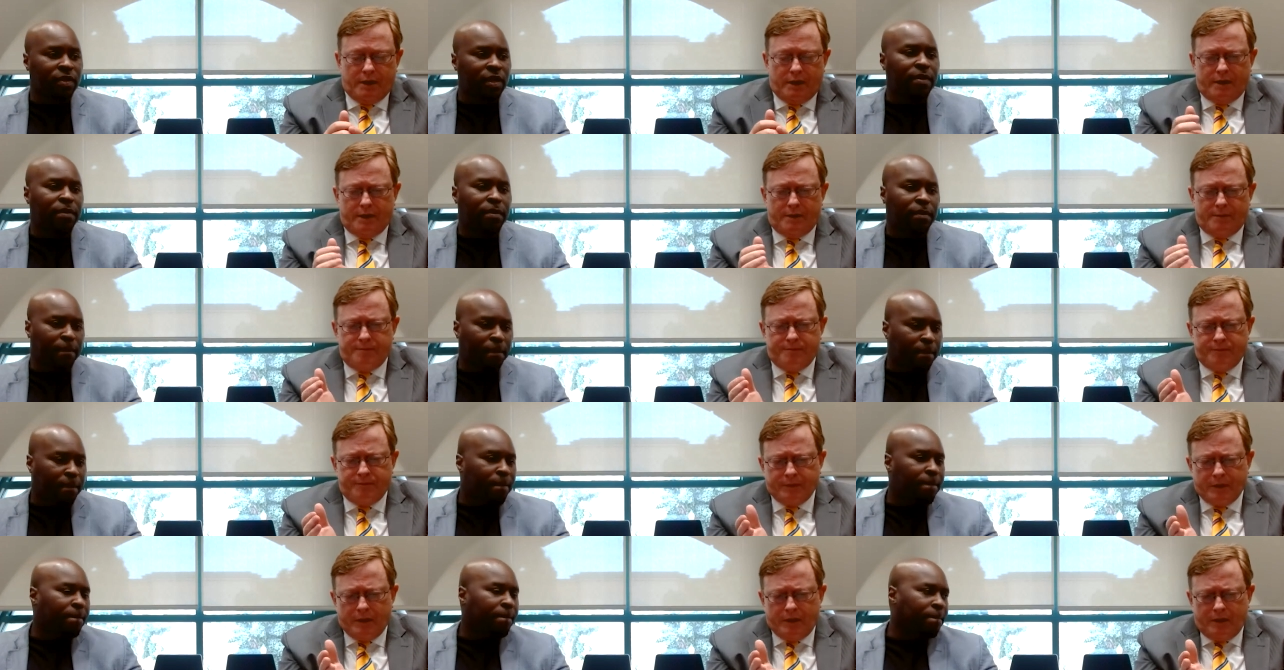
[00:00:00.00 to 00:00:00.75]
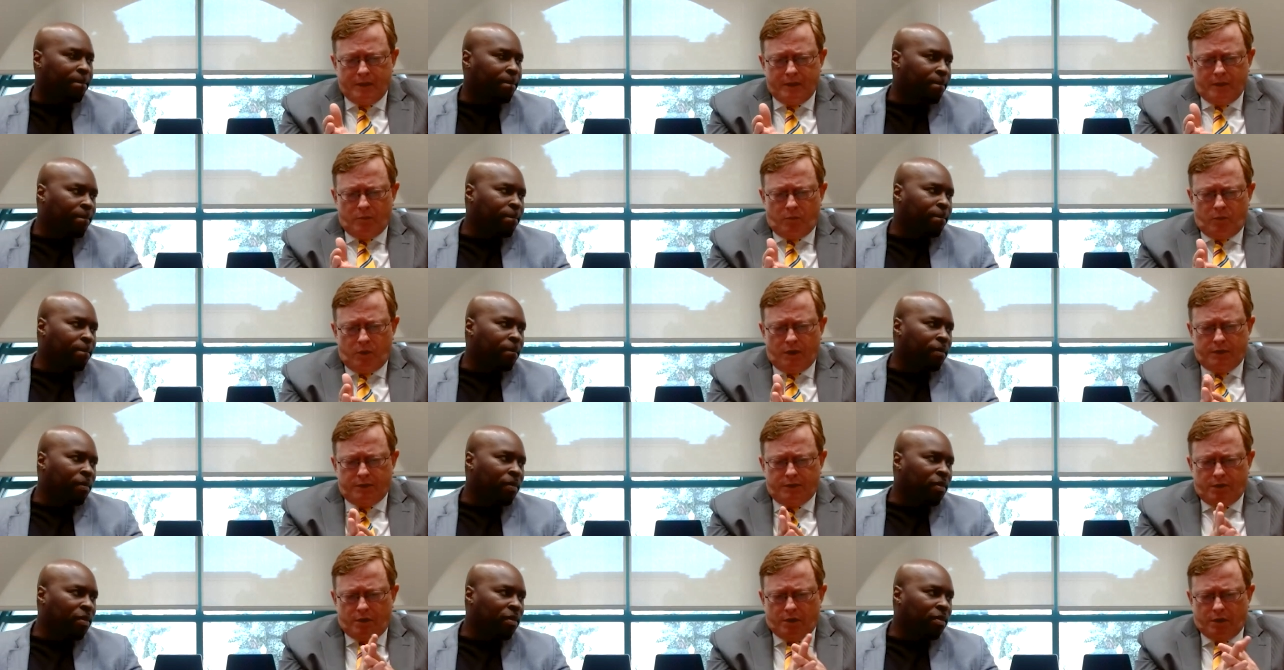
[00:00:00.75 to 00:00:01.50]
Speaker 1: Yeah. Um,
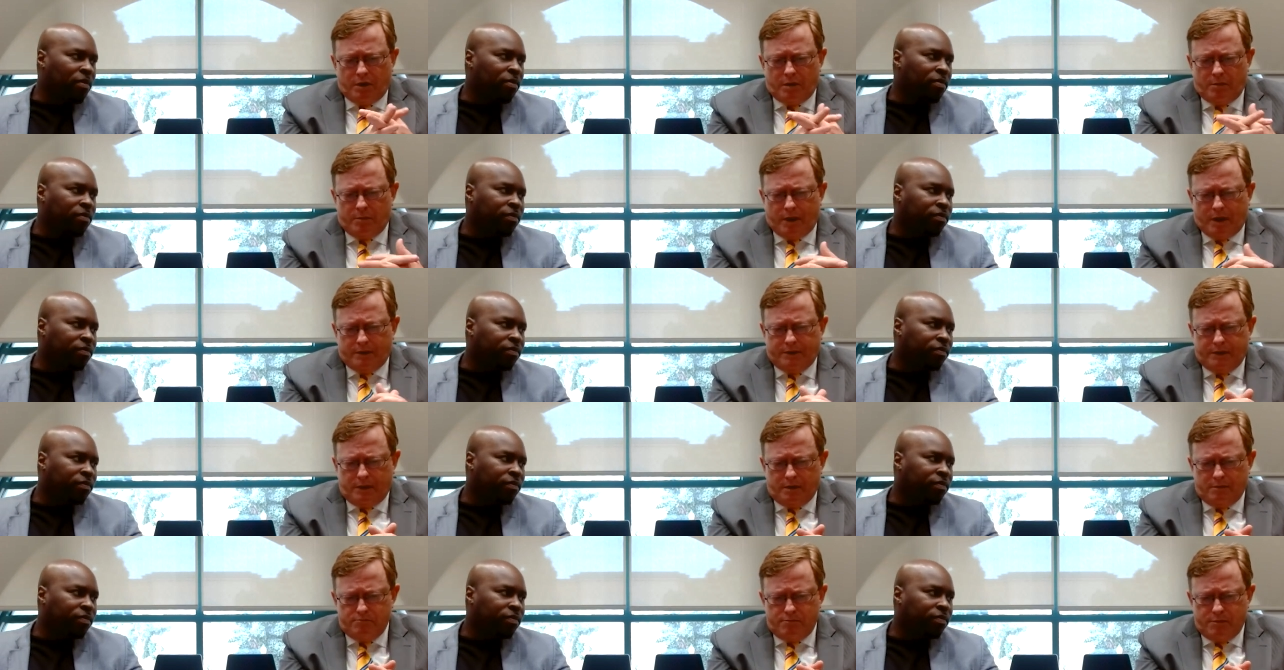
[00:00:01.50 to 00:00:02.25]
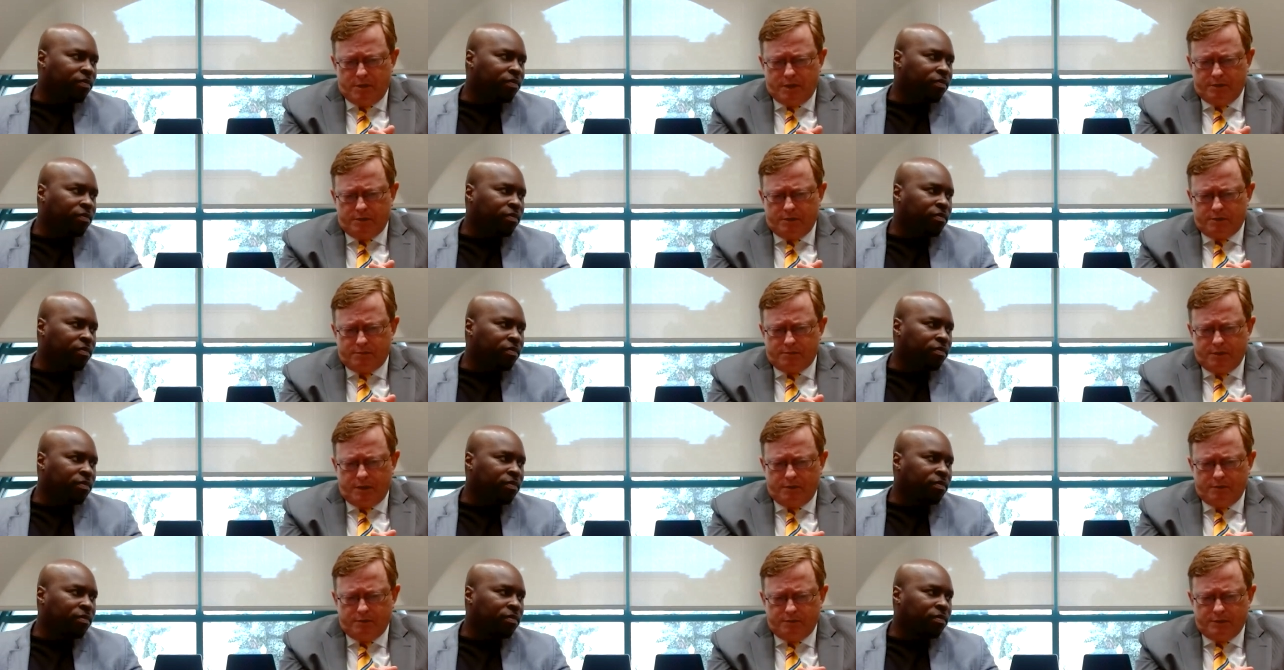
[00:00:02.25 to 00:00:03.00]
want to talk about the
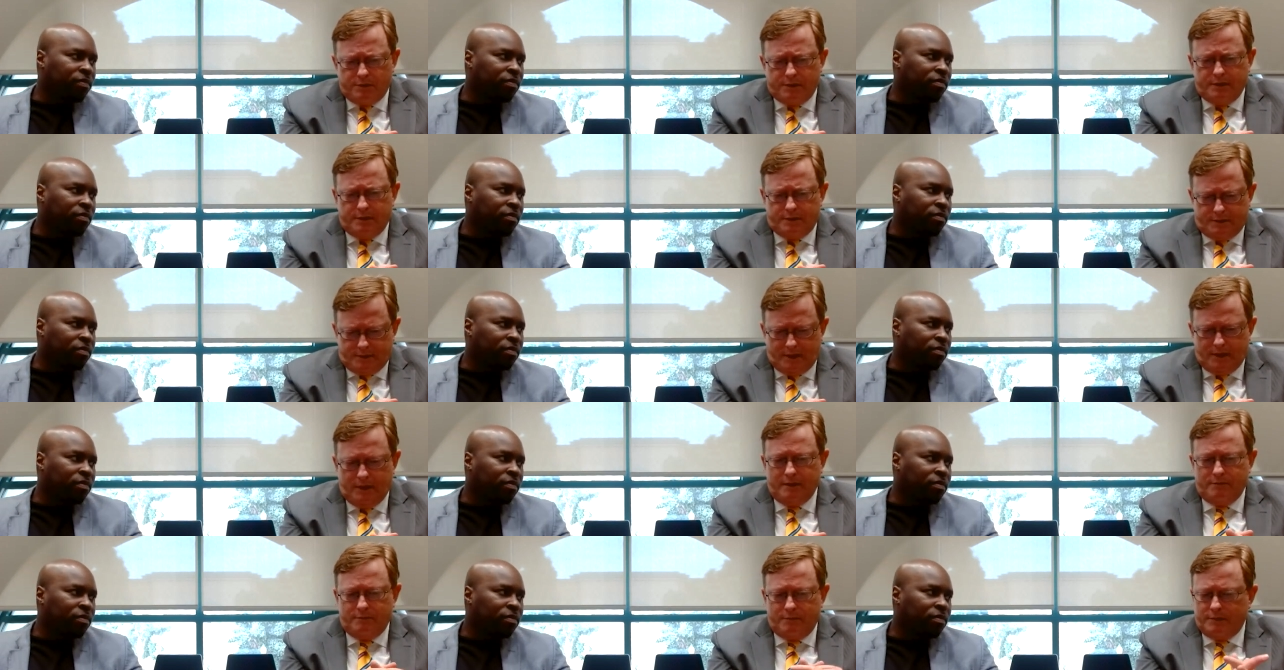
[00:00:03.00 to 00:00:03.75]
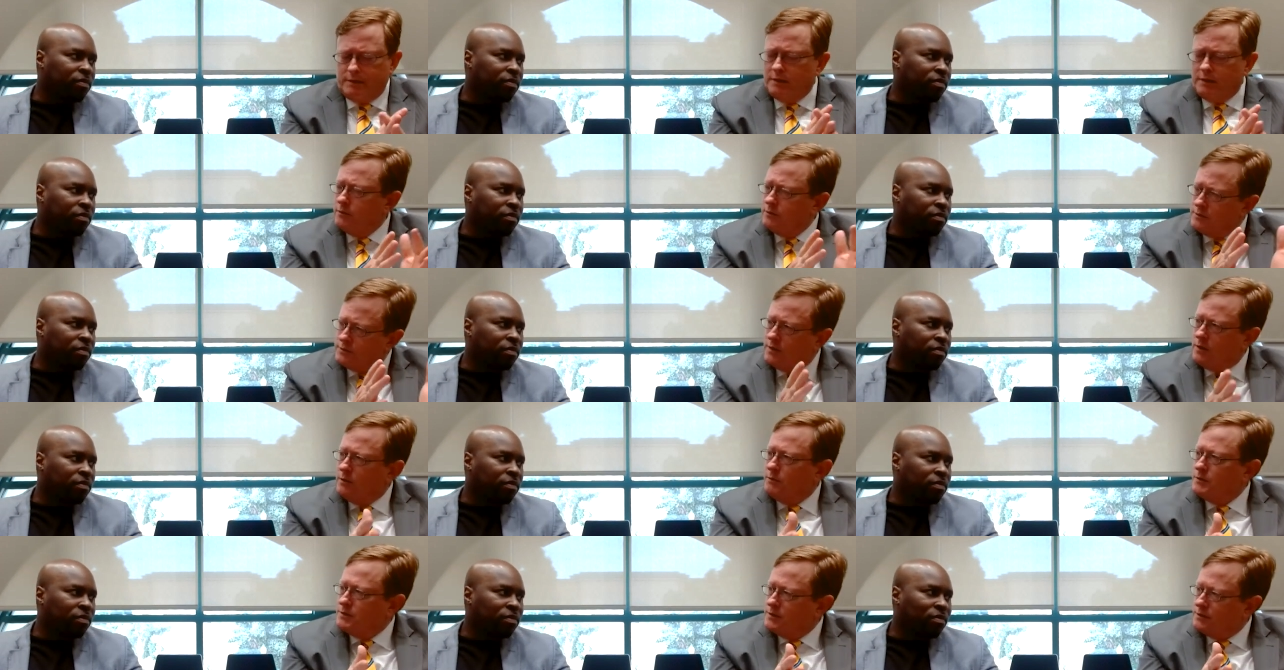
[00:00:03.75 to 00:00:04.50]
administrator's intent, which I always
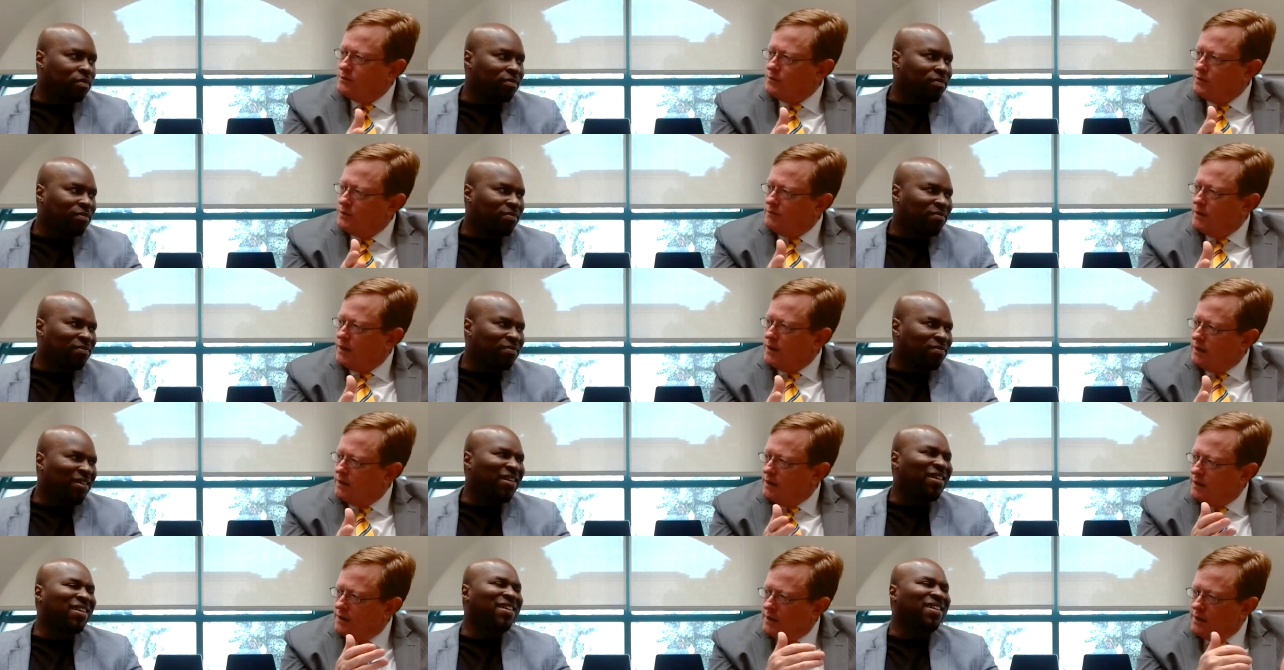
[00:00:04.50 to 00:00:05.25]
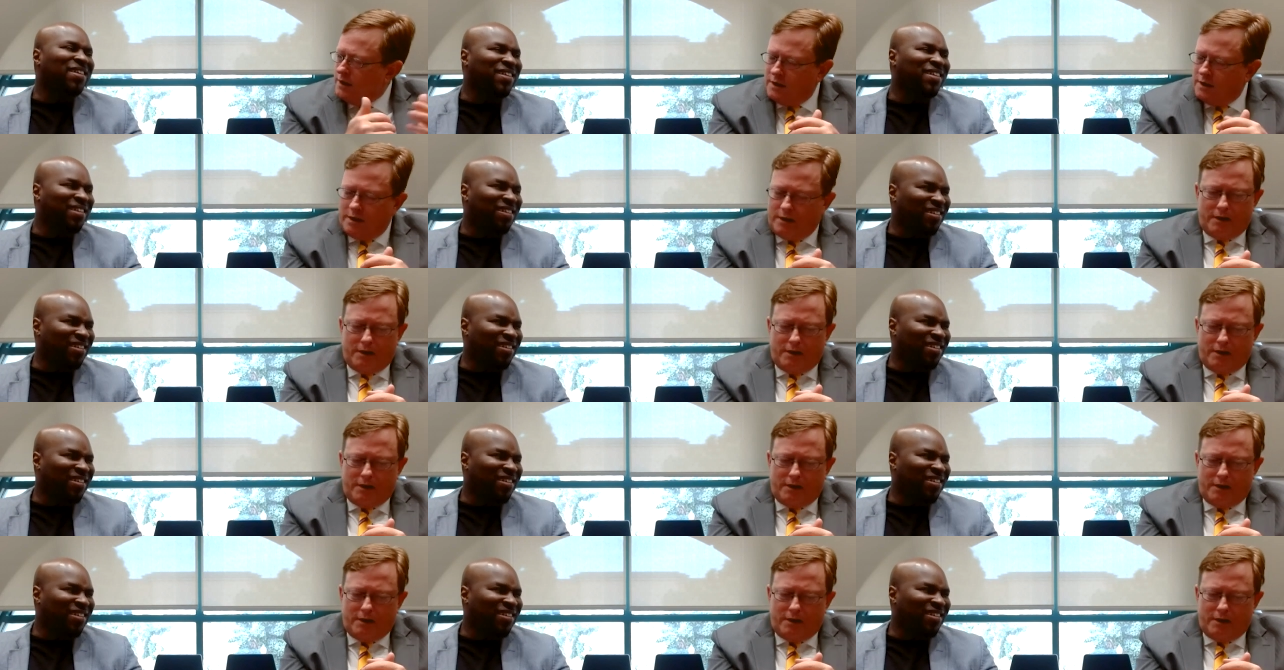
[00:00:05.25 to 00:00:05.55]
thought was a sort of a,